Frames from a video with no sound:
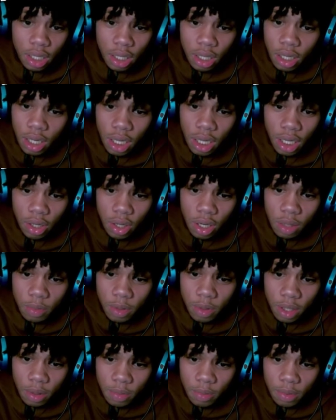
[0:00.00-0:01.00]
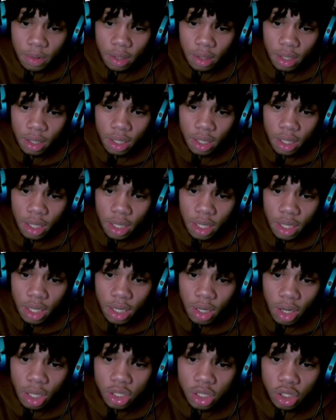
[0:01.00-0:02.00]
Alright, calm, calm.
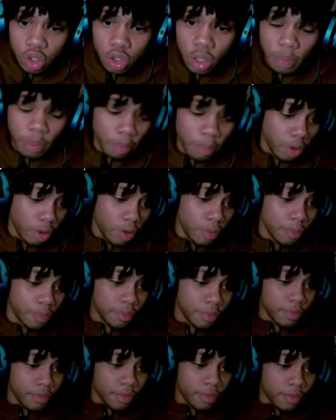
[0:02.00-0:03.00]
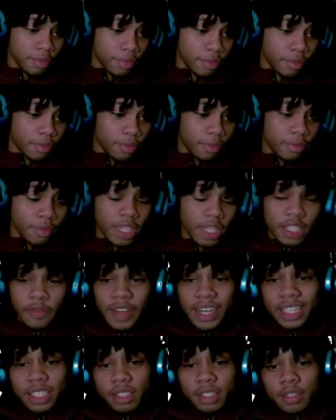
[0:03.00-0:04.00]
Not jit tripping, bro. It's
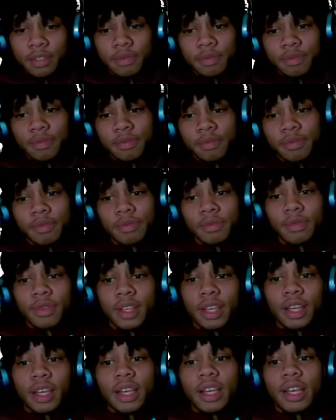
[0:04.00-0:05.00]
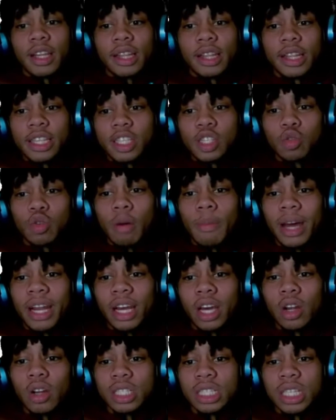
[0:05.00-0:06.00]
finished. This is what my
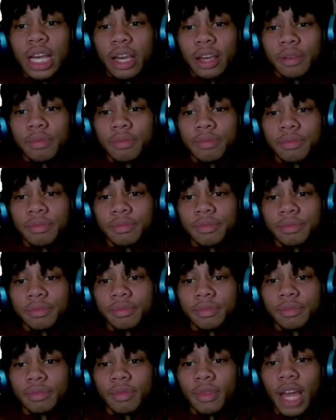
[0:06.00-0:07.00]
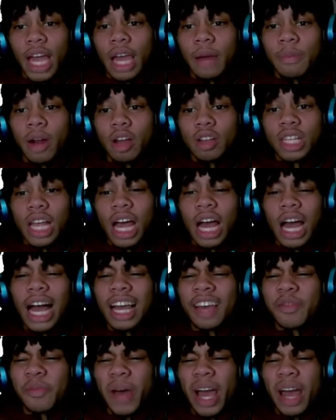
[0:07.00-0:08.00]
nigga looks like. Eyebrows, I, I
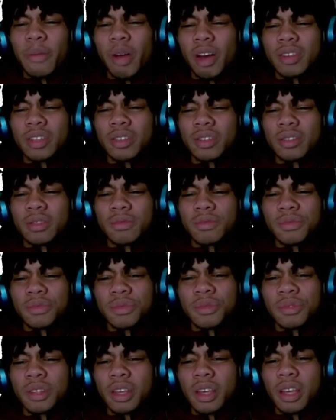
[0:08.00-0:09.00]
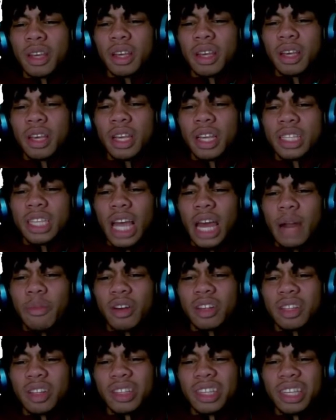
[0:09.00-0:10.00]
give him eyebrows, you know. His
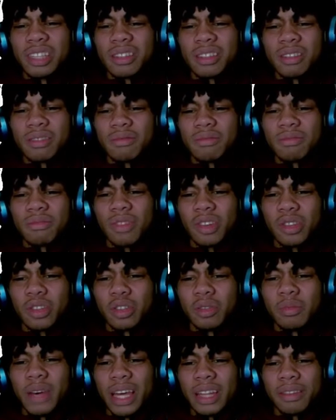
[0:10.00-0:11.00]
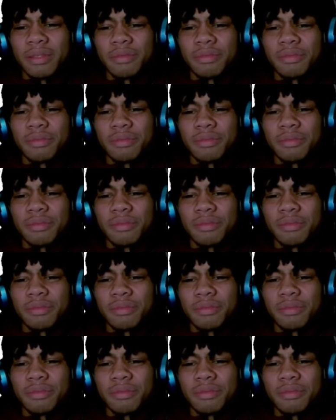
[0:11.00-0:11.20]
eyebrows are decent, not too bad.